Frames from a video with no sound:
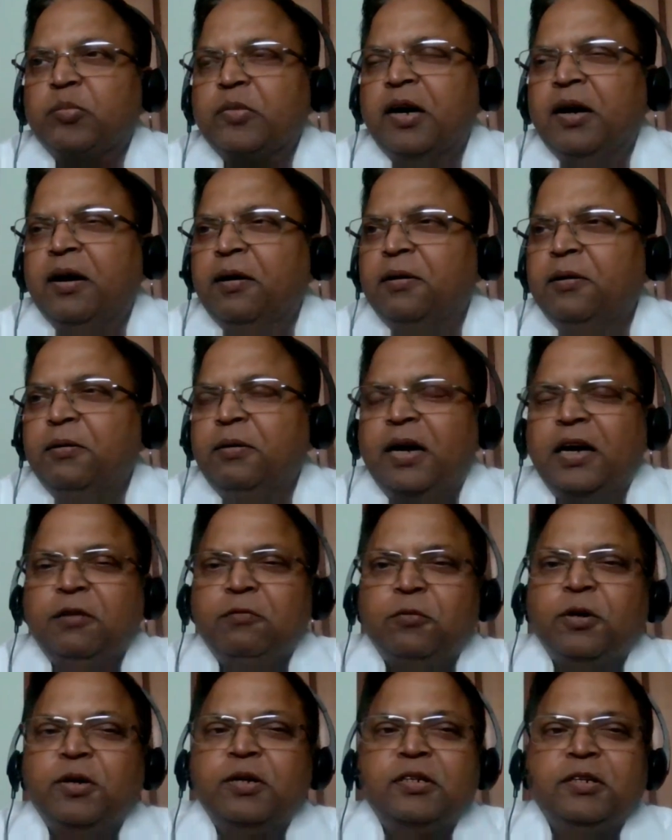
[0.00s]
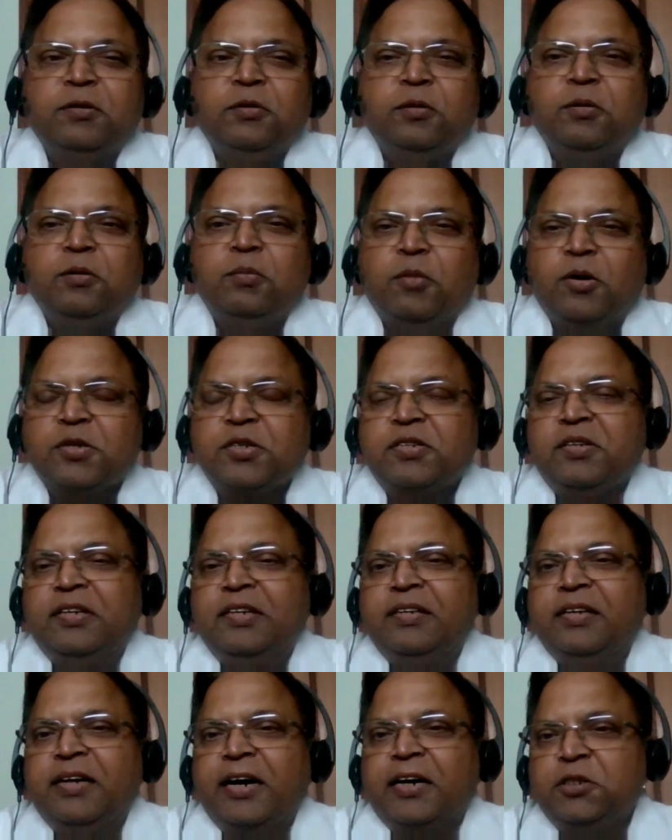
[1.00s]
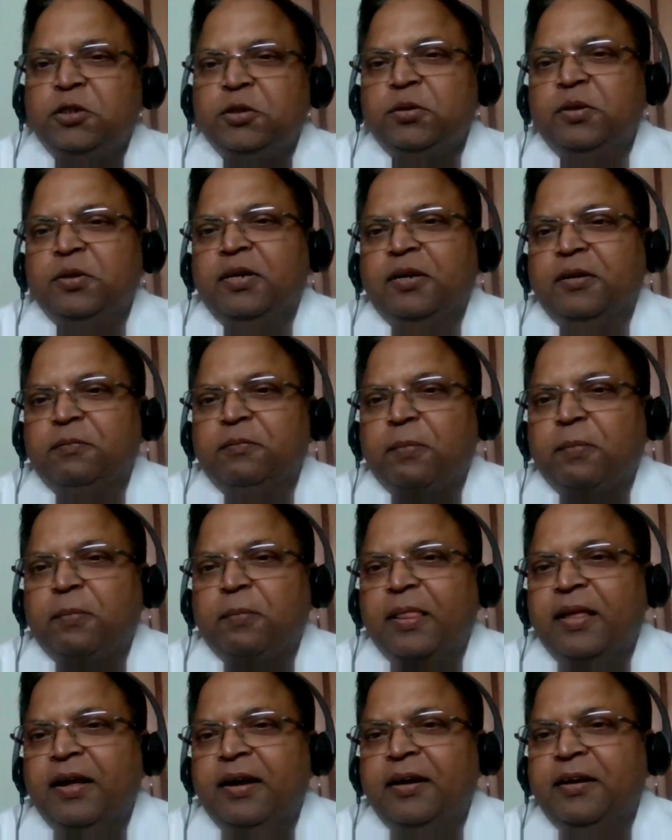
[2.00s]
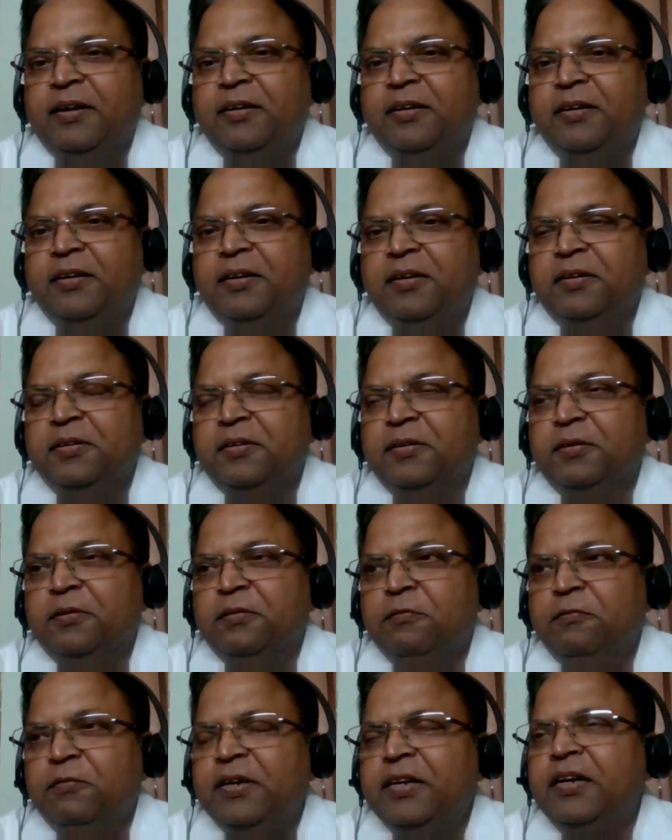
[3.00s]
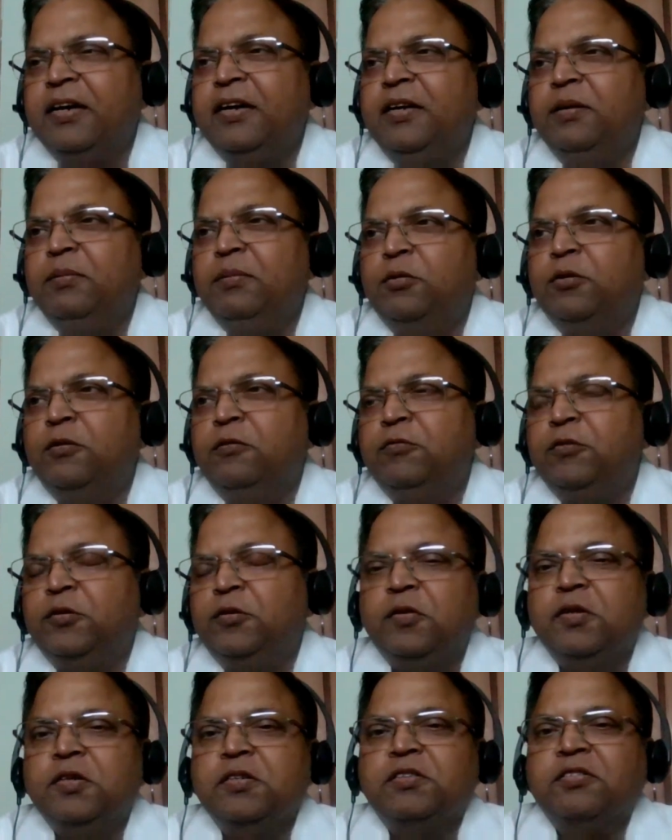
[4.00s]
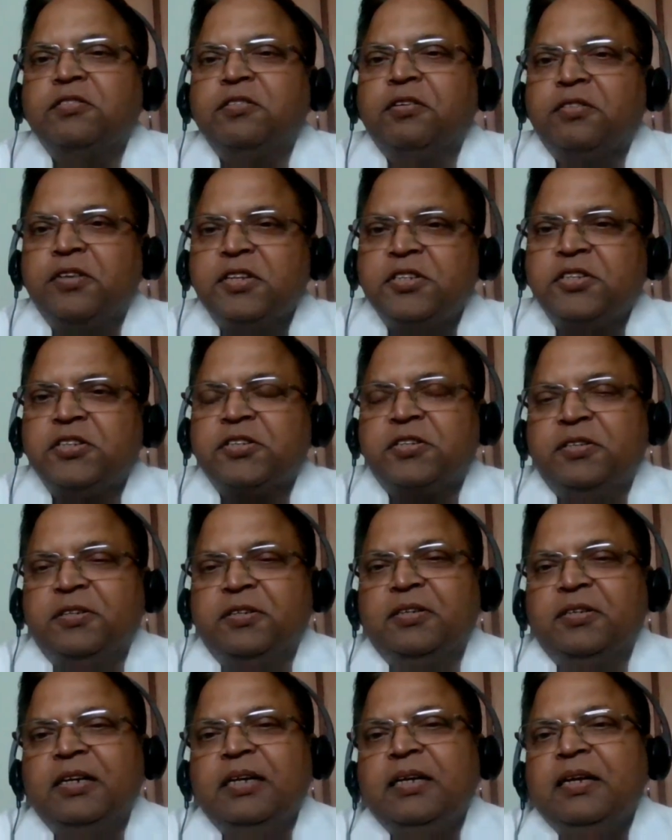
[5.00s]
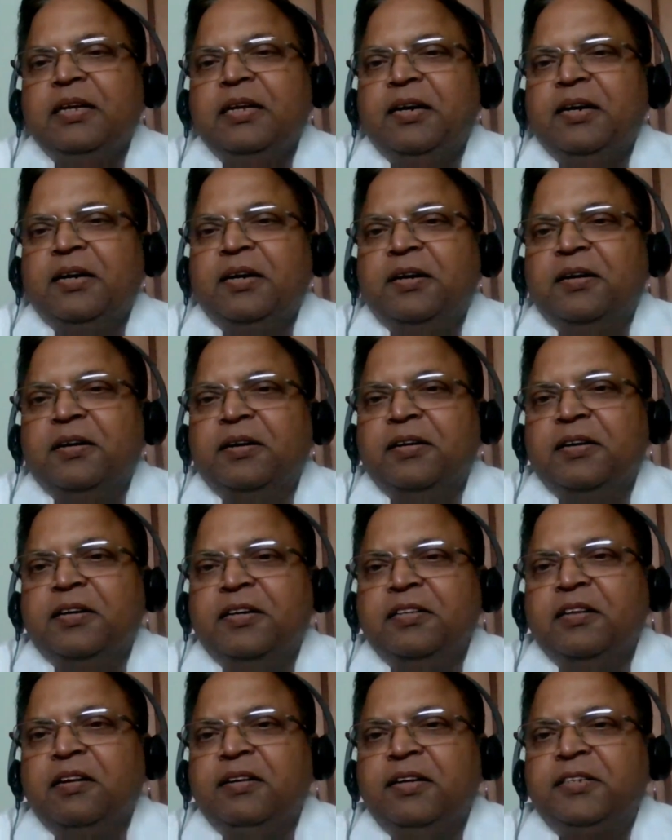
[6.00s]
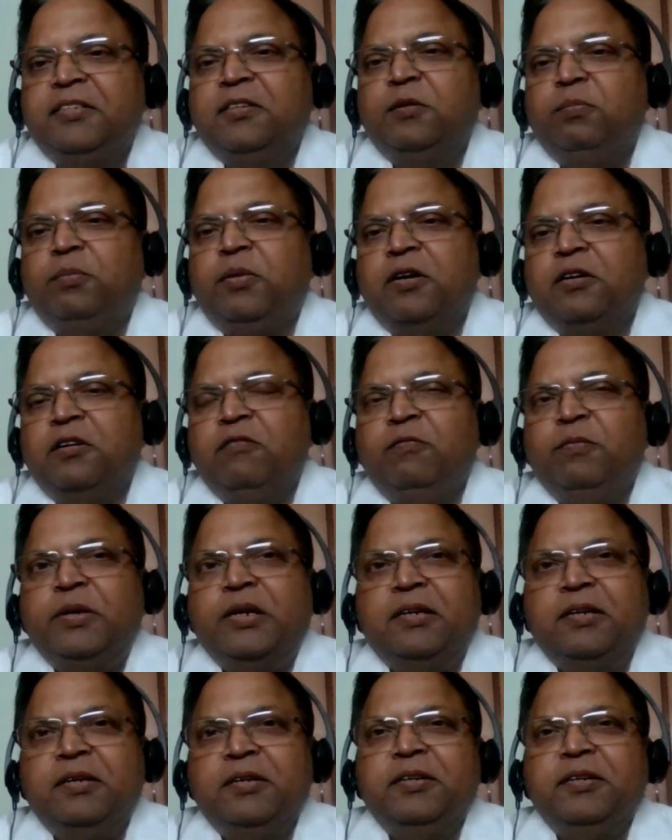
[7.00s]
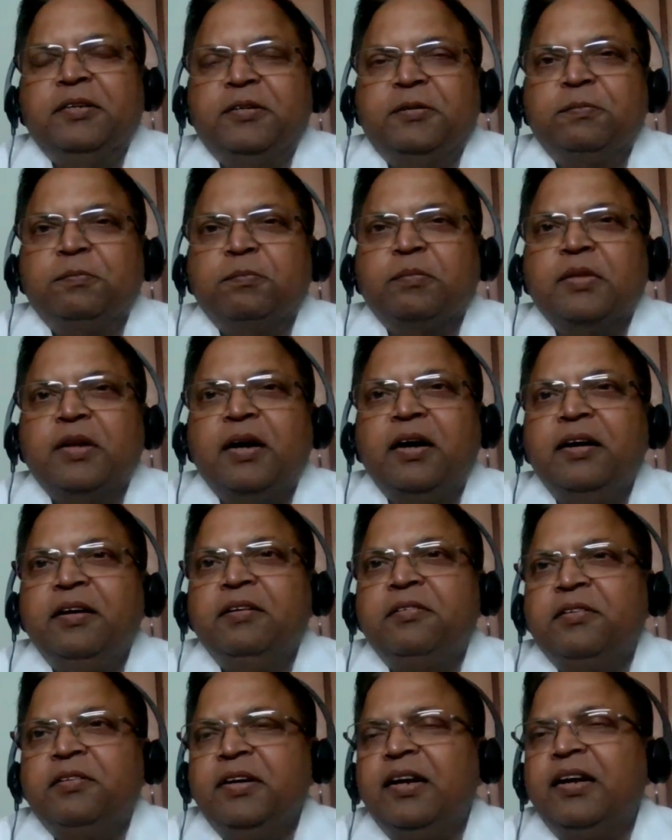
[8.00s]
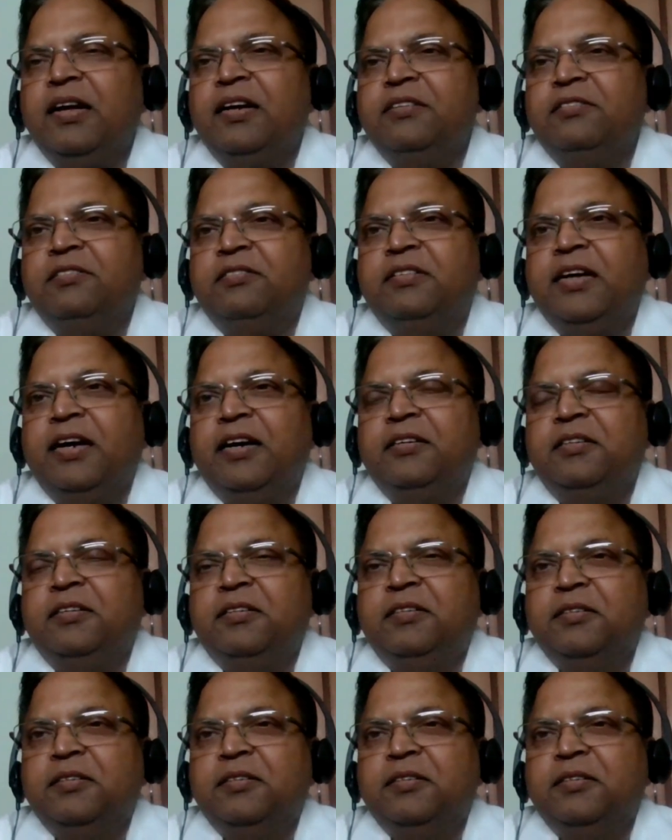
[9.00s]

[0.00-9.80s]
I worked mostly in actuarial, and when I moved towards the risk in the later part of my career, I realized that